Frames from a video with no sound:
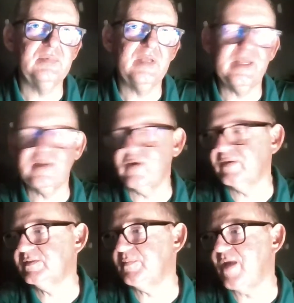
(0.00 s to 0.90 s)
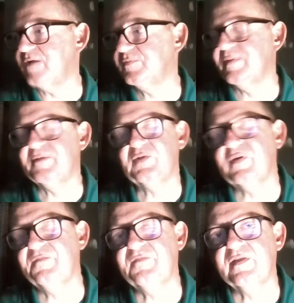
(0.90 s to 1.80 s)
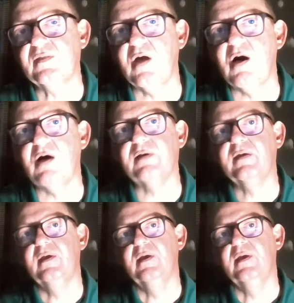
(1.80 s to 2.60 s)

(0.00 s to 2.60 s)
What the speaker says: And, it's about maybe 12 feet long